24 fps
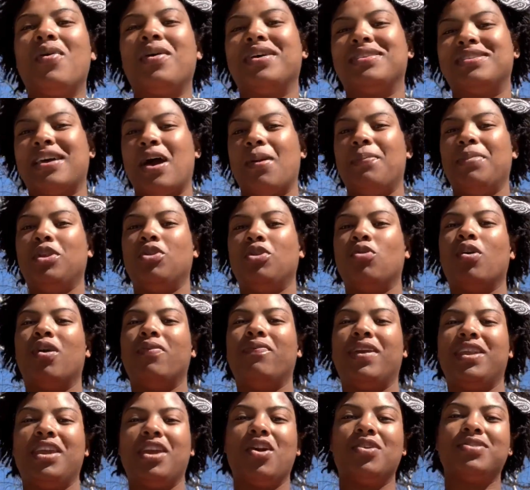because I'll be doing
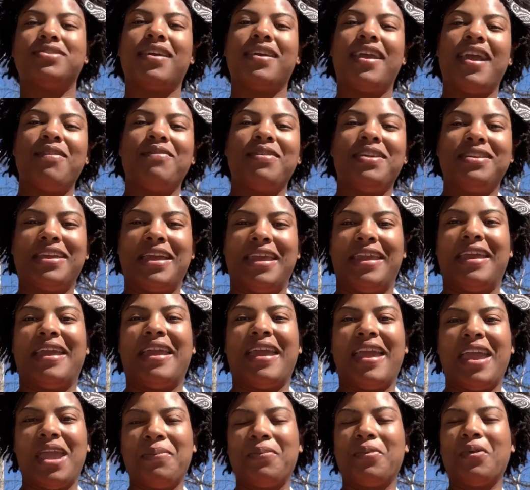videos every day
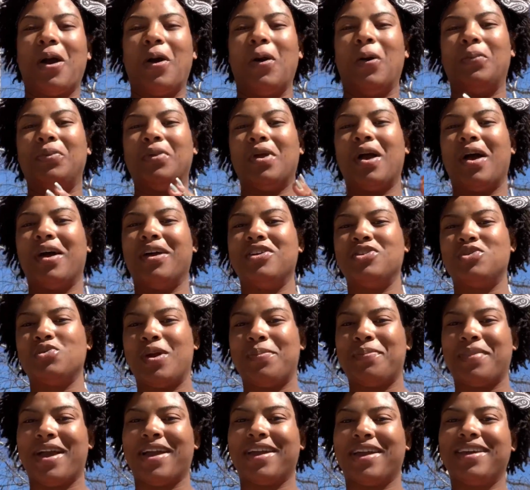in April. I hope y'all enjoy
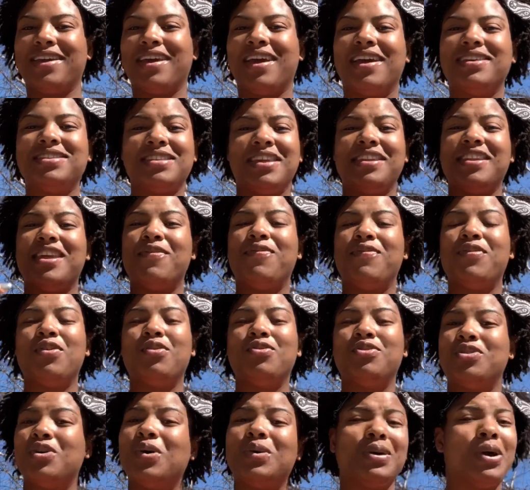my content. If you
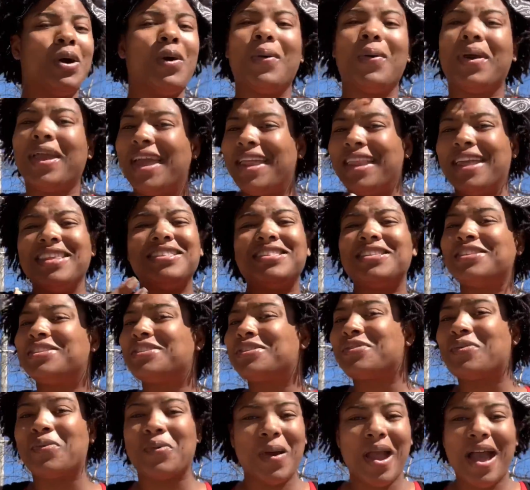do, go ahead and
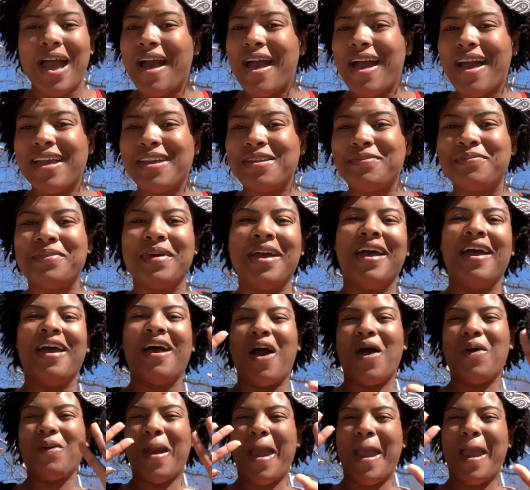subscribe.
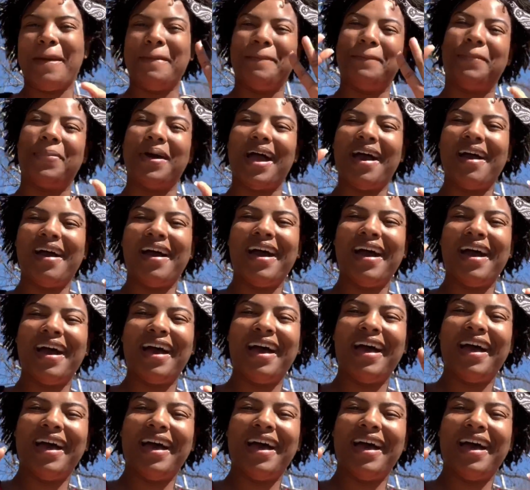All right, bye.